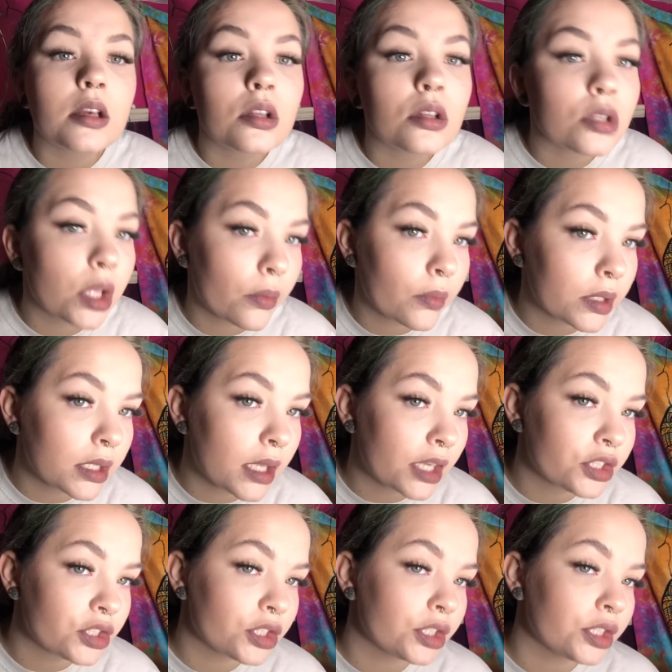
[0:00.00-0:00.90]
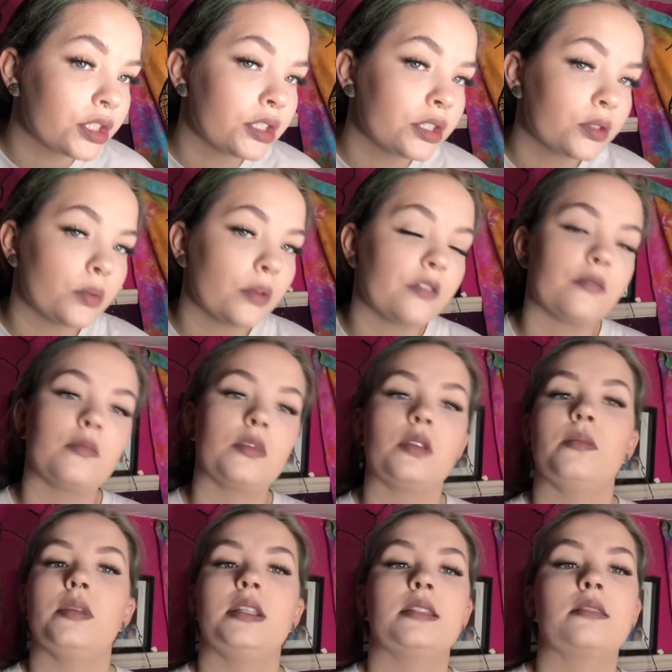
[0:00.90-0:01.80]
lower lashes with the
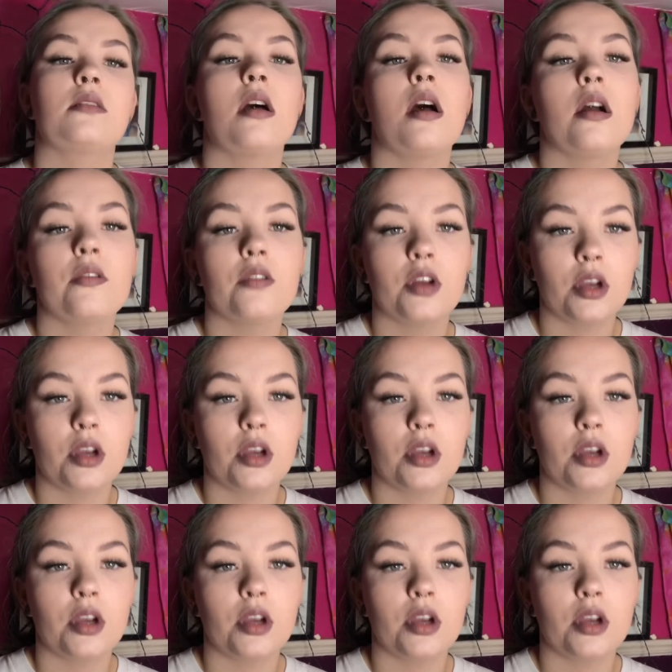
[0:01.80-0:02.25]
mascara.